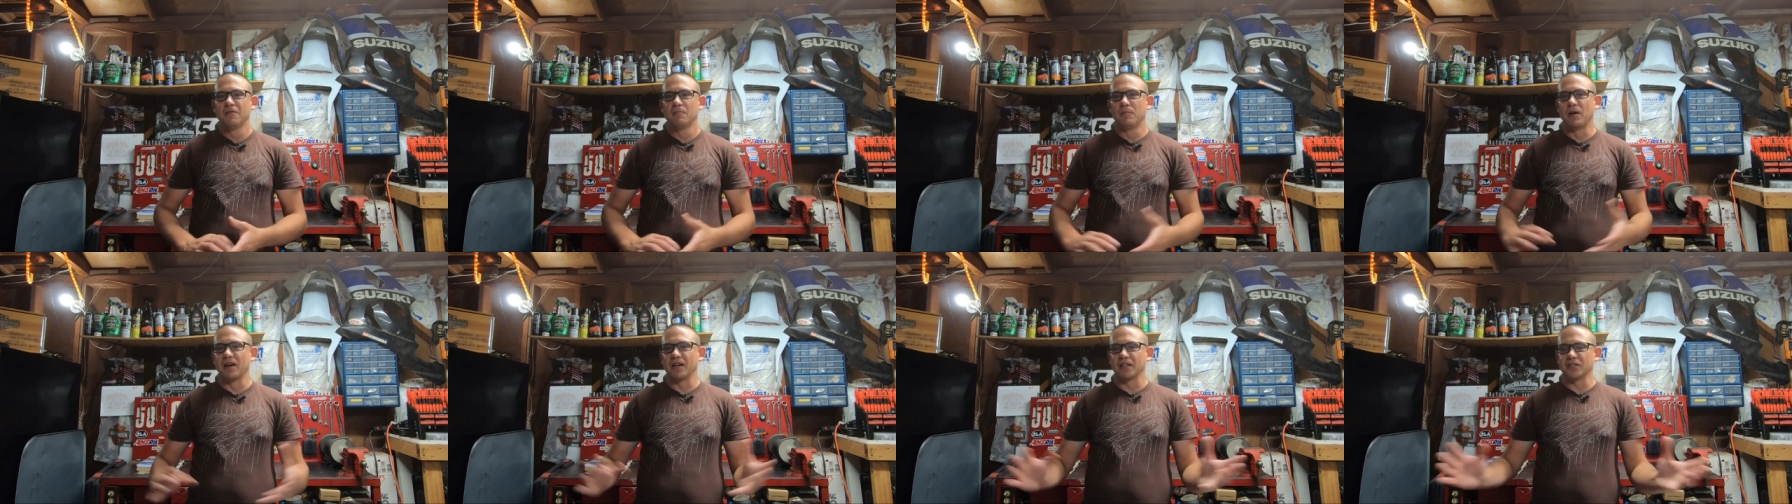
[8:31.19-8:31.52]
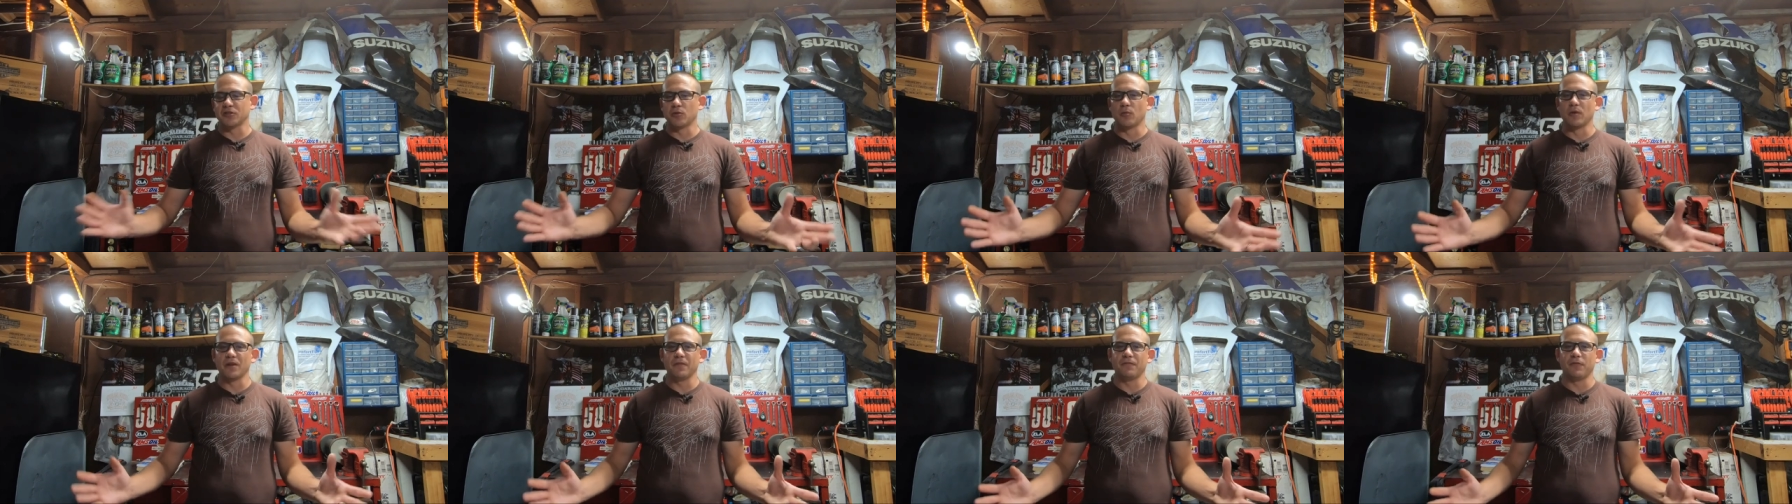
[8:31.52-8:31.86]
But at
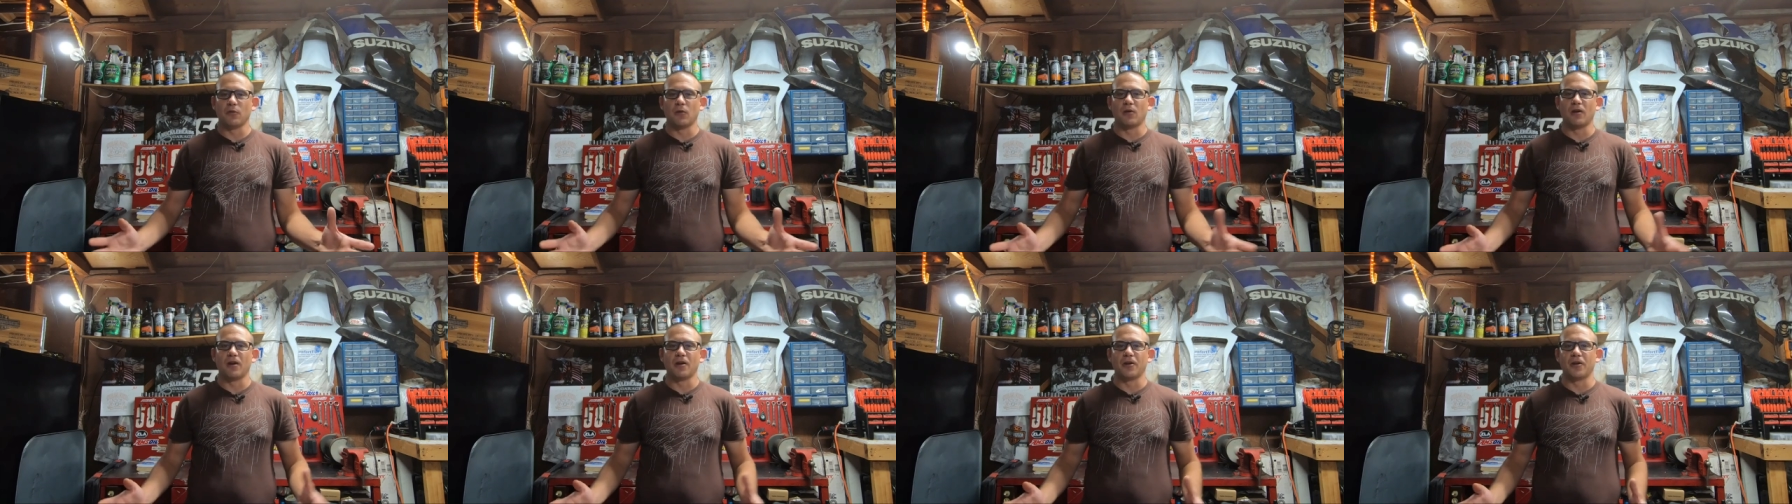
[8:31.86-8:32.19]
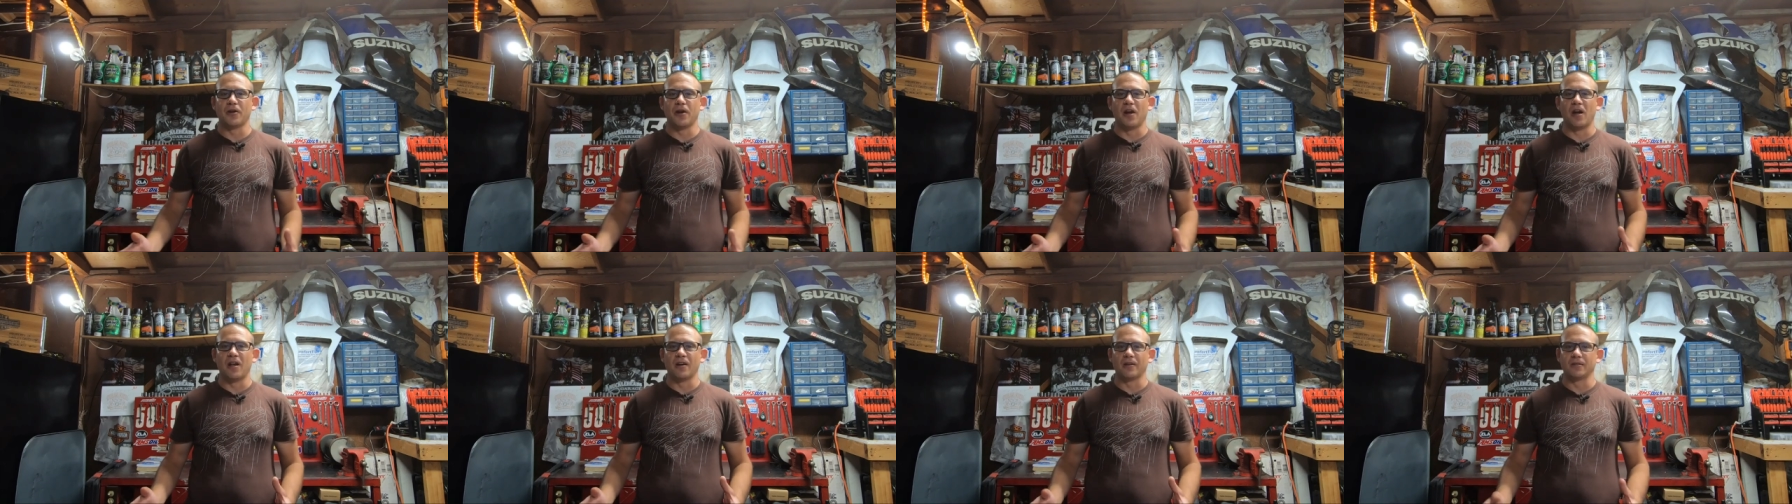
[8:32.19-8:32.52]

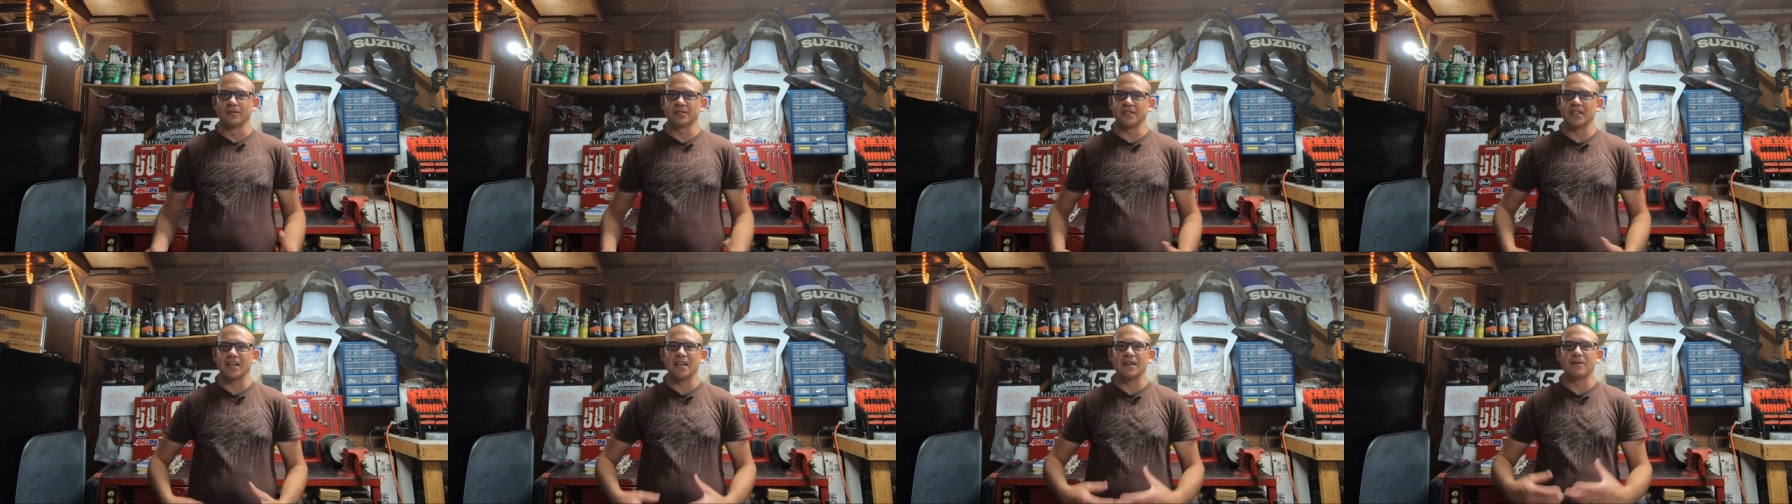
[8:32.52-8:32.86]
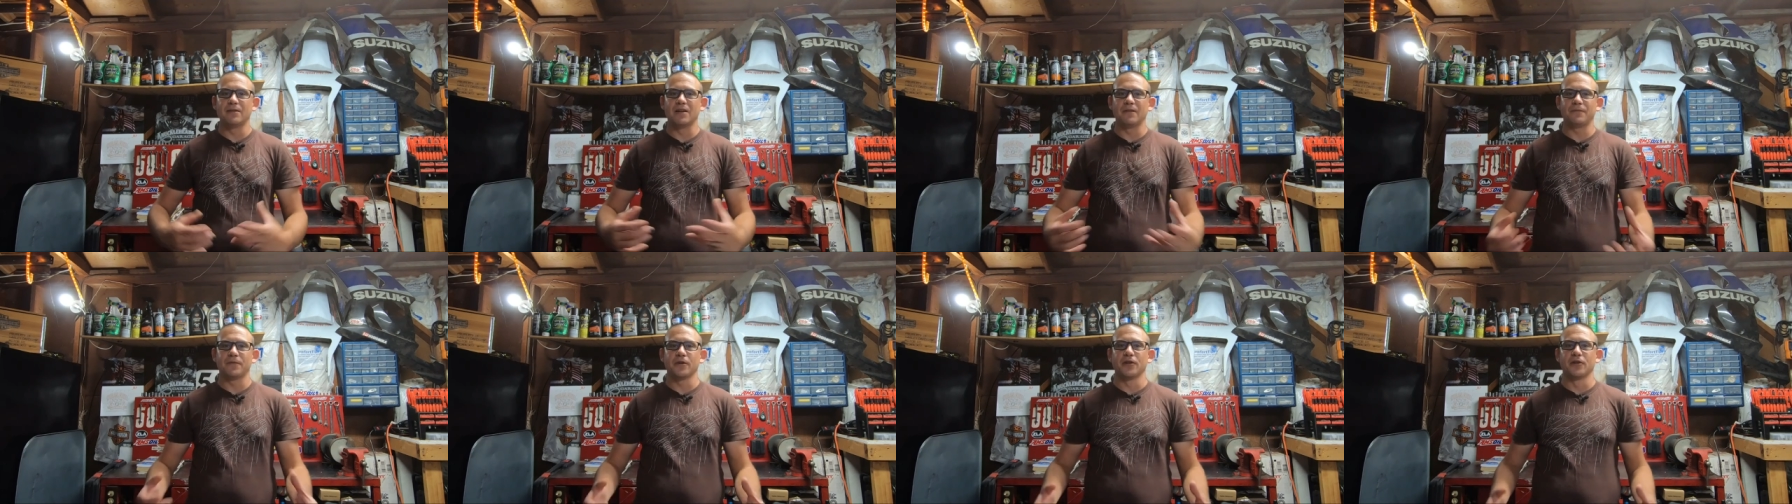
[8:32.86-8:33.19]
$2,400,
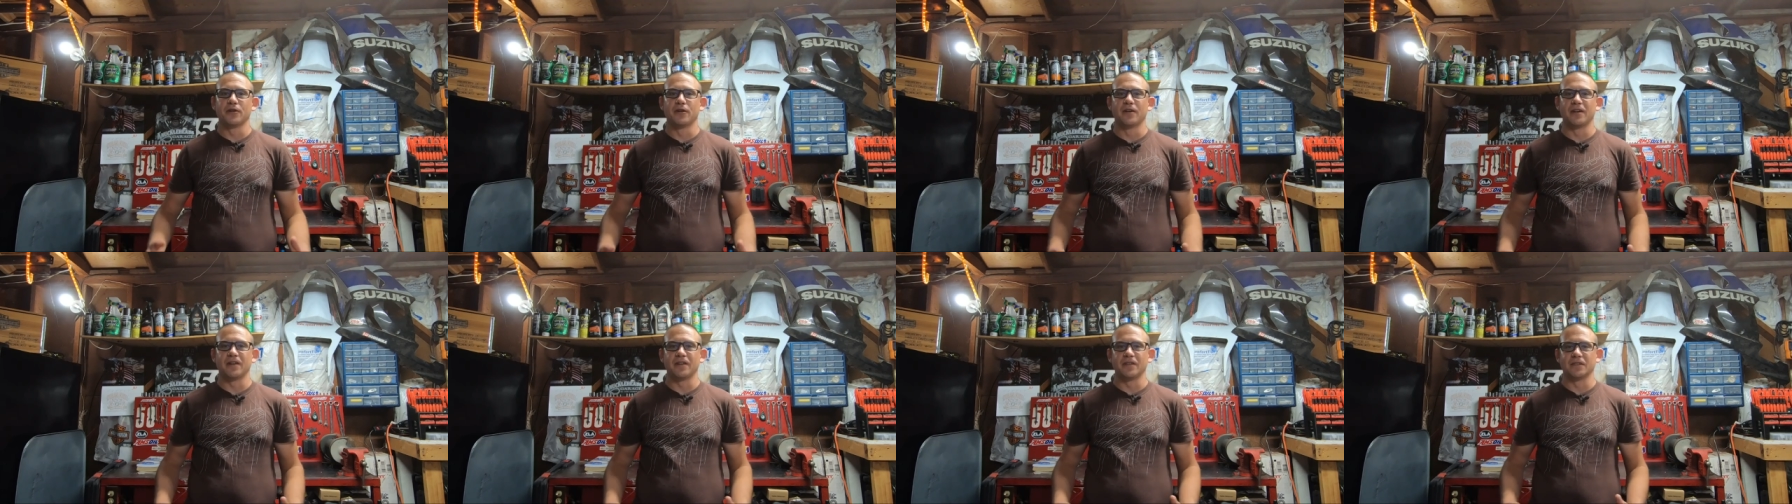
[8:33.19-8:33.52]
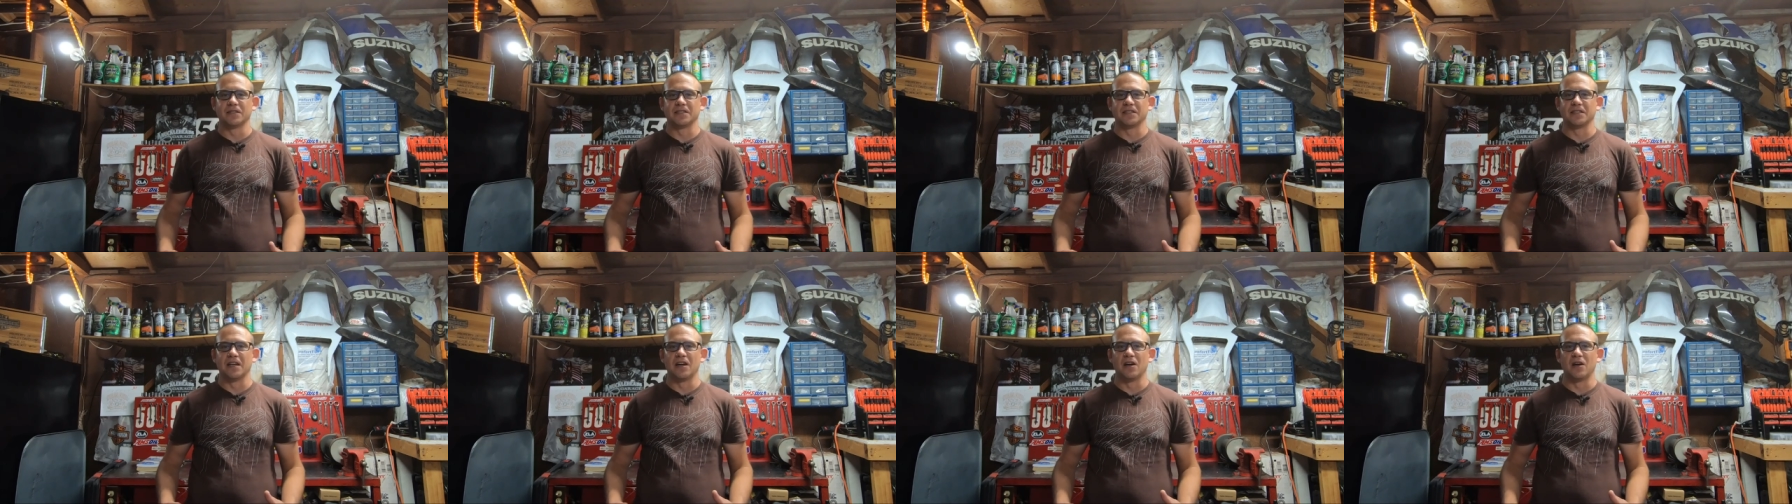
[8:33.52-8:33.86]
even if you're doing it
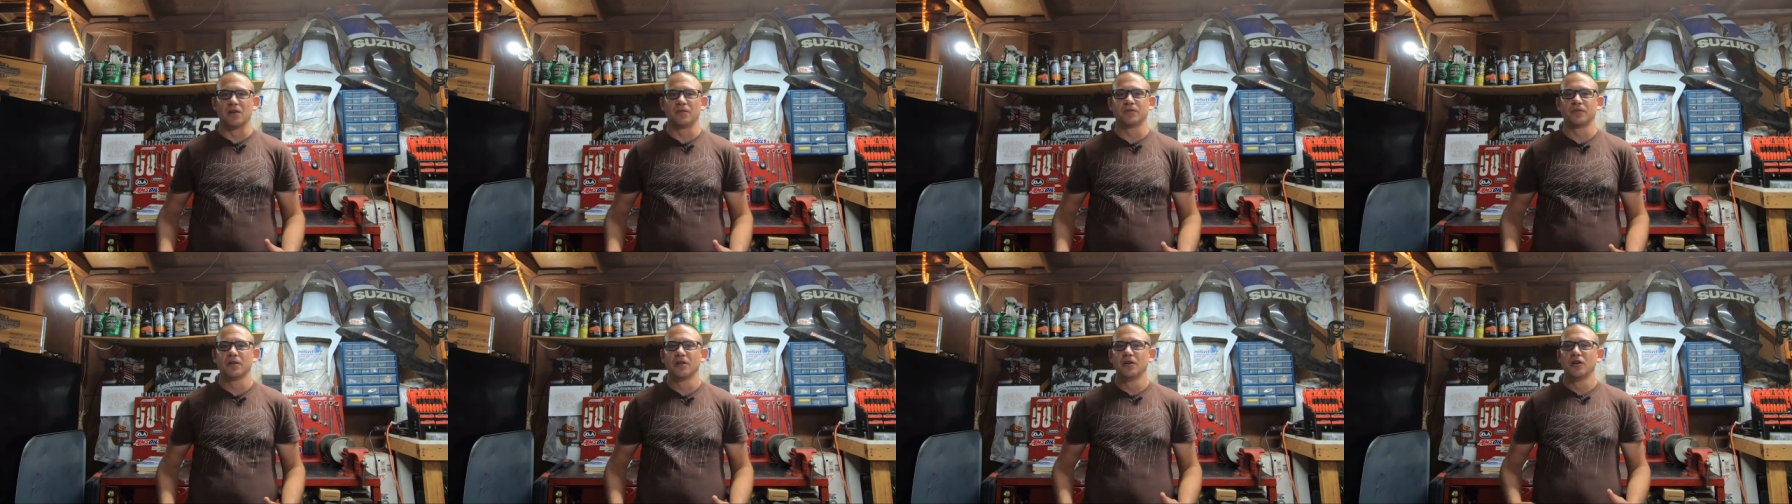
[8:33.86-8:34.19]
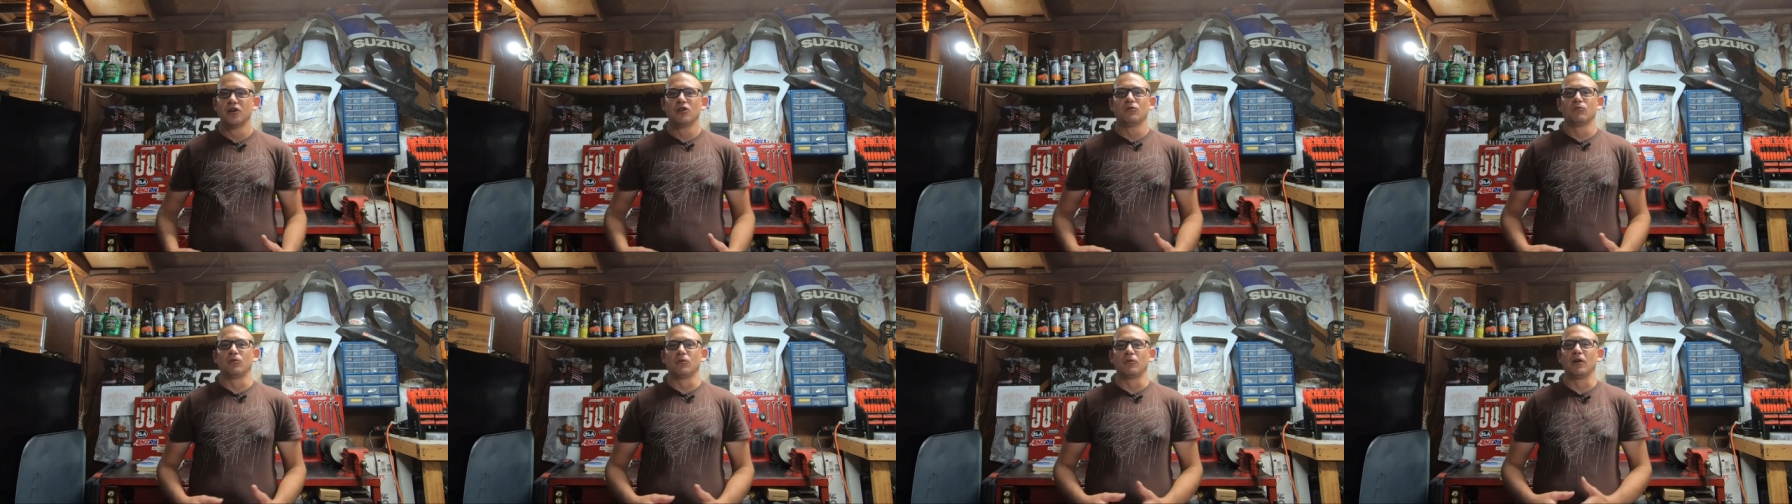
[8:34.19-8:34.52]
yourself,
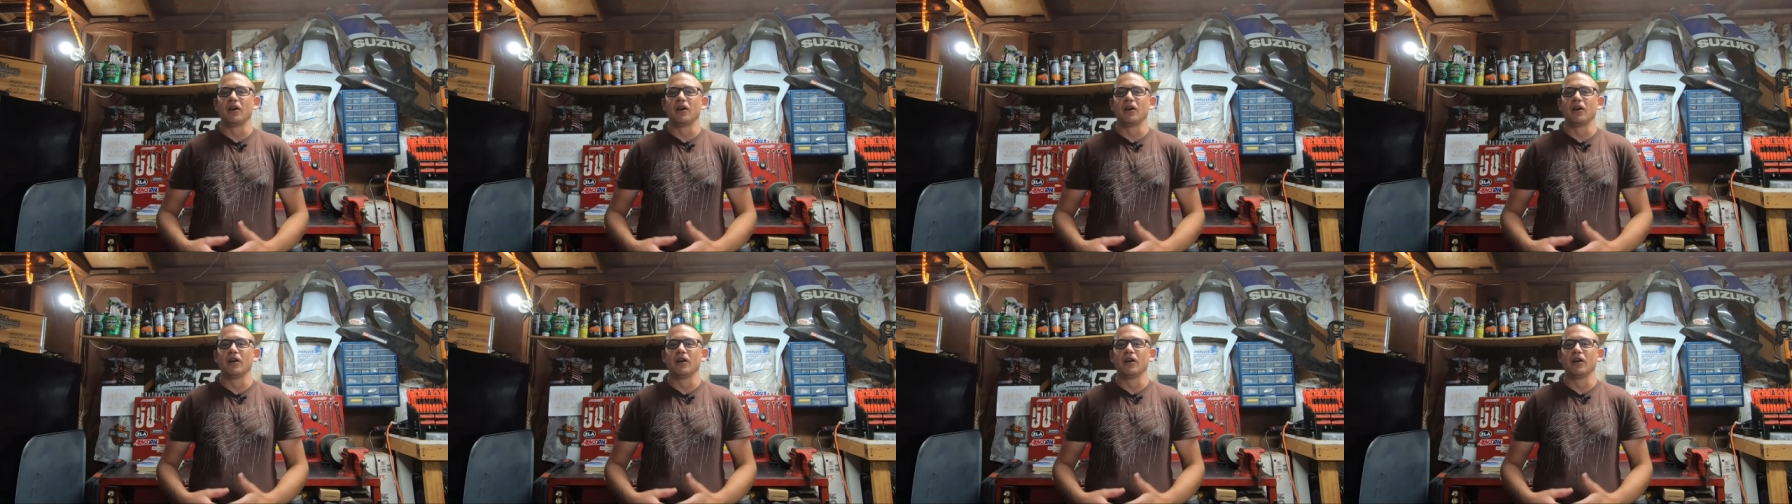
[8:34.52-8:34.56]
we're